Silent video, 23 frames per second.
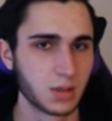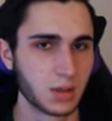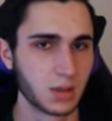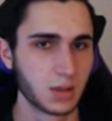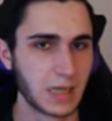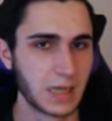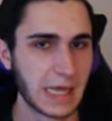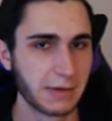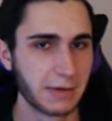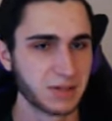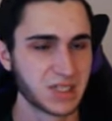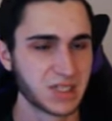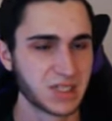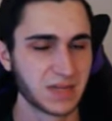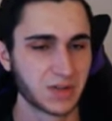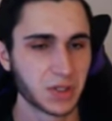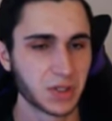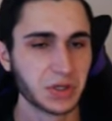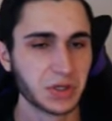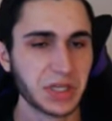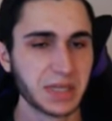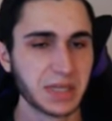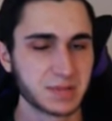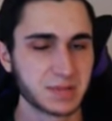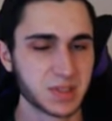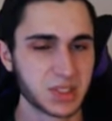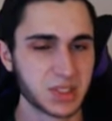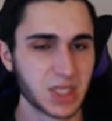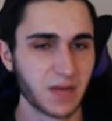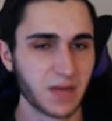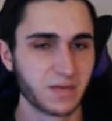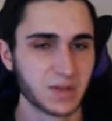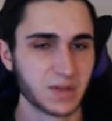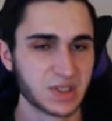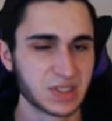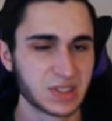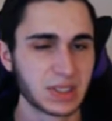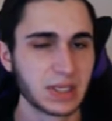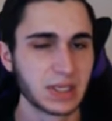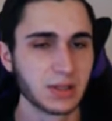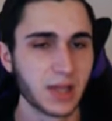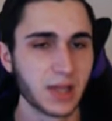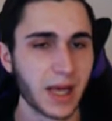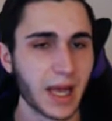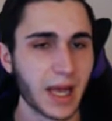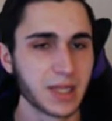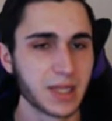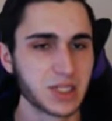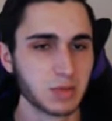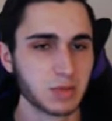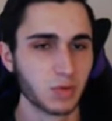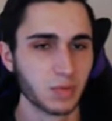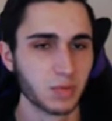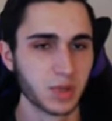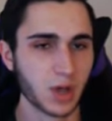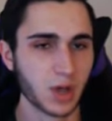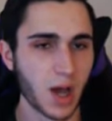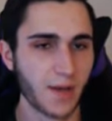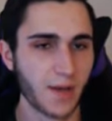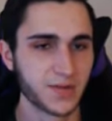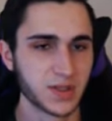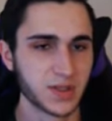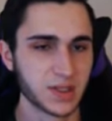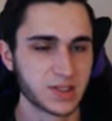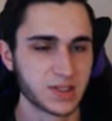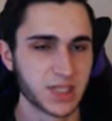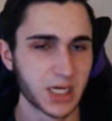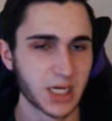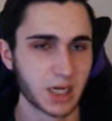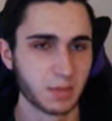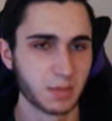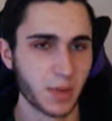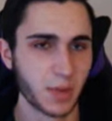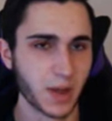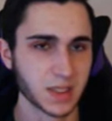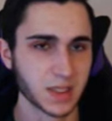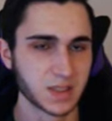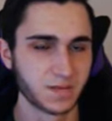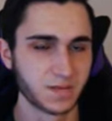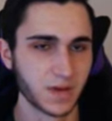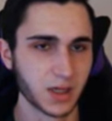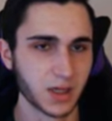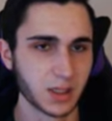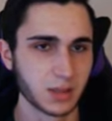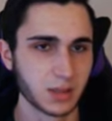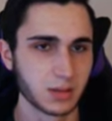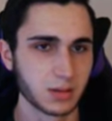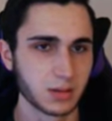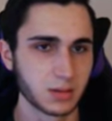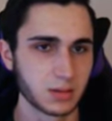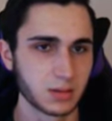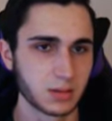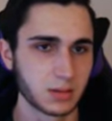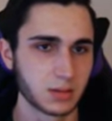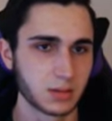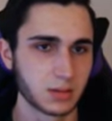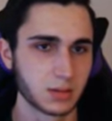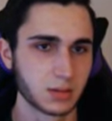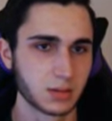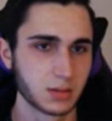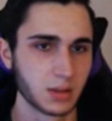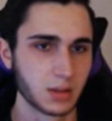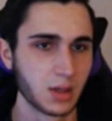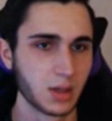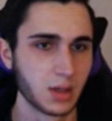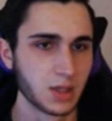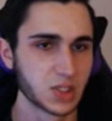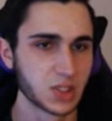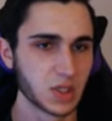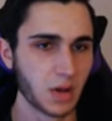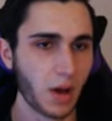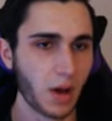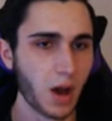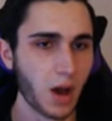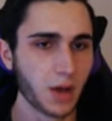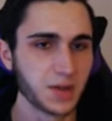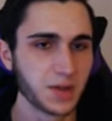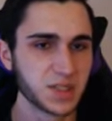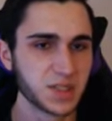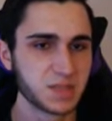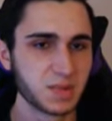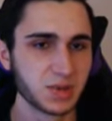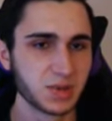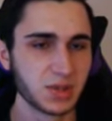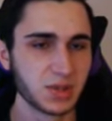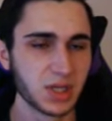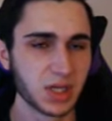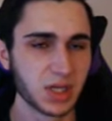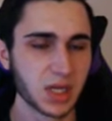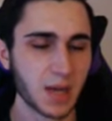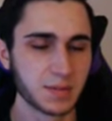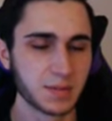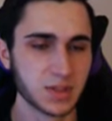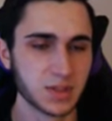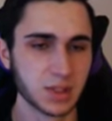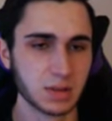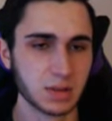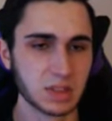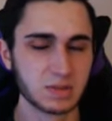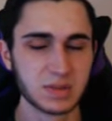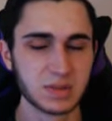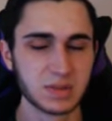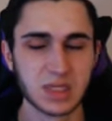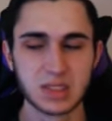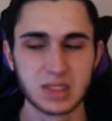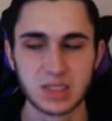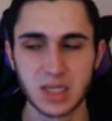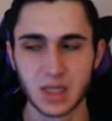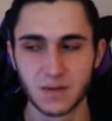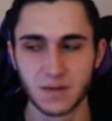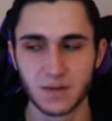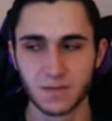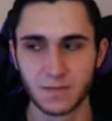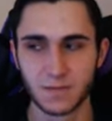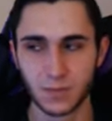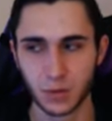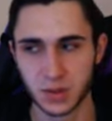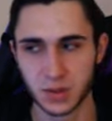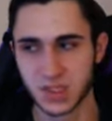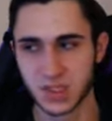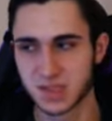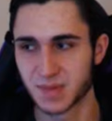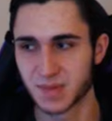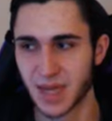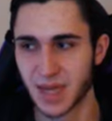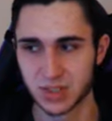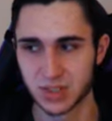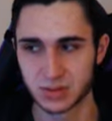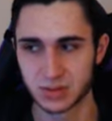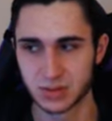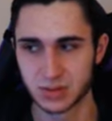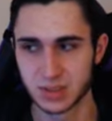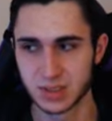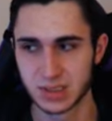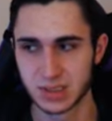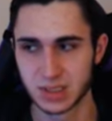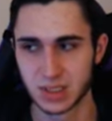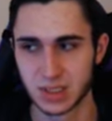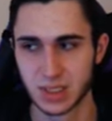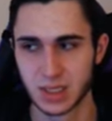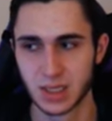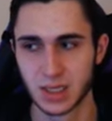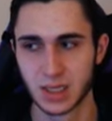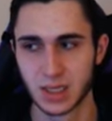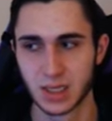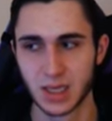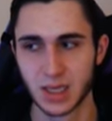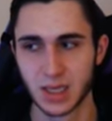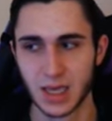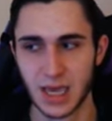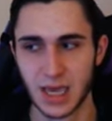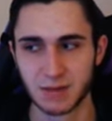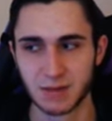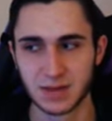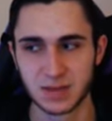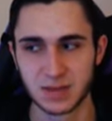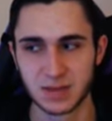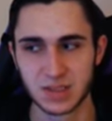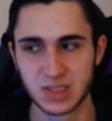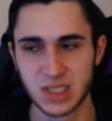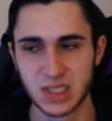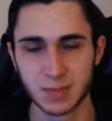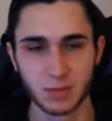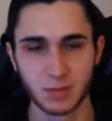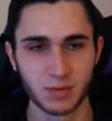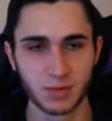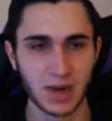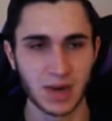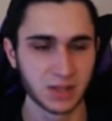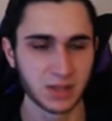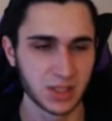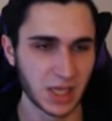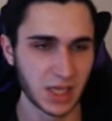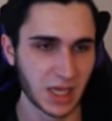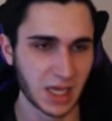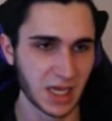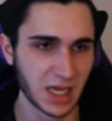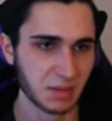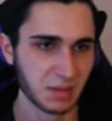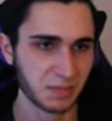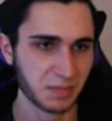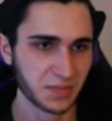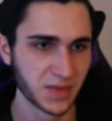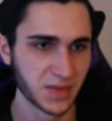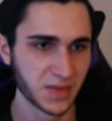Now we just have to clean up some stuff in the ski lodge and we'll be off to the second boss fight. So all this has been leading up to is we need to get 40 spatulas. And we have to skip around the game,